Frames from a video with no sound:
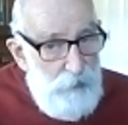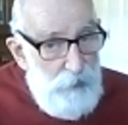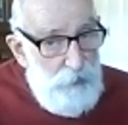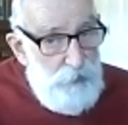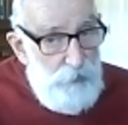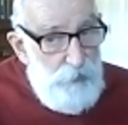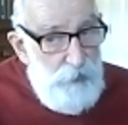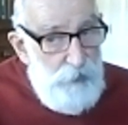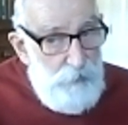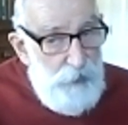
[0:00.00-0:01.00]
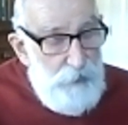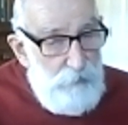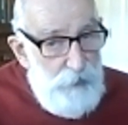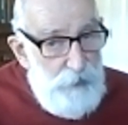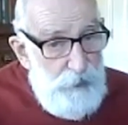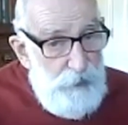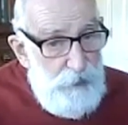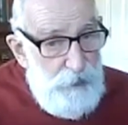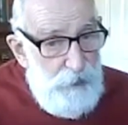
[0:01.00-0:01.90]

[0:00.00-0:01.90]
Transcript: Extraordinary, but that's what it is.